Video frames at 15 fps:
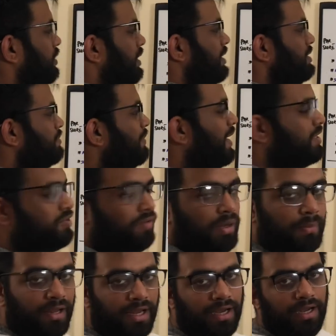this match will
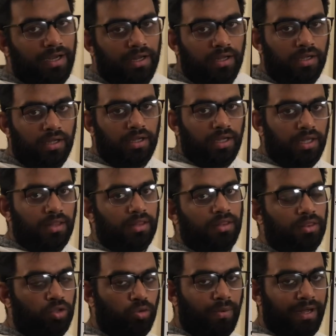be held in
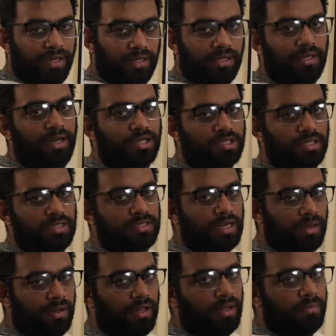Dubai International
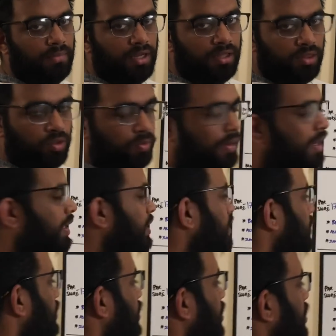Stadium in Dubai.
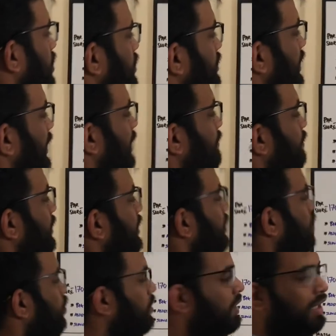There have been
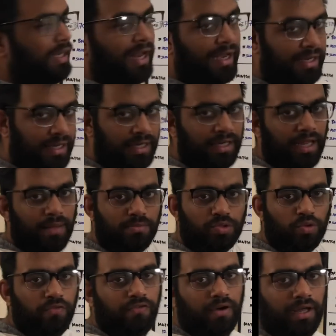total 19 games
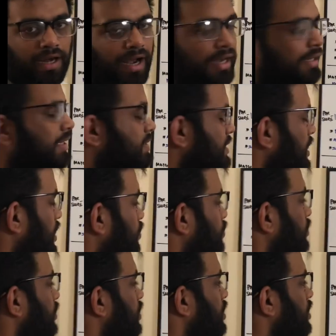so far at this ground.
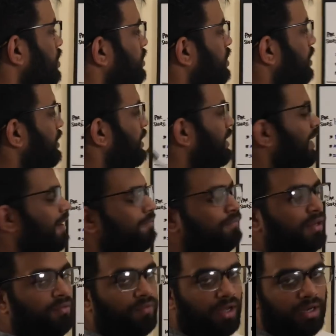13 have
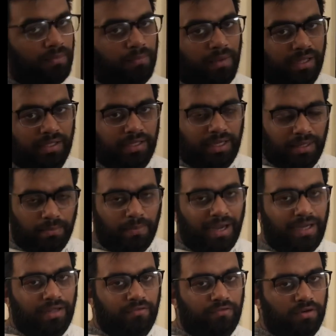been won by the team
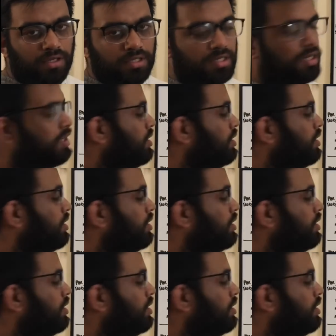batting first.